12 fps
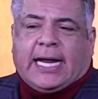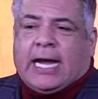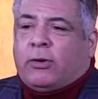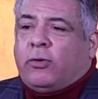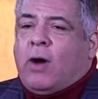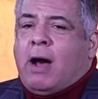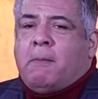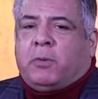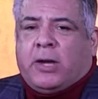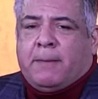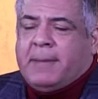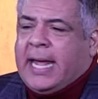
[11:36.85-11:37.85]
I don't know how I'm going
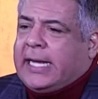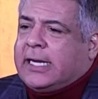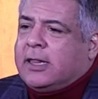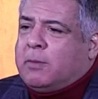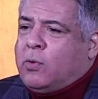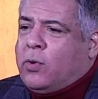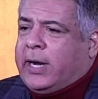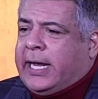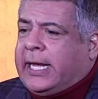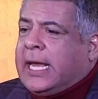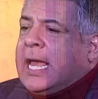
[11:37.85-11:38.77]
to make it in the morning.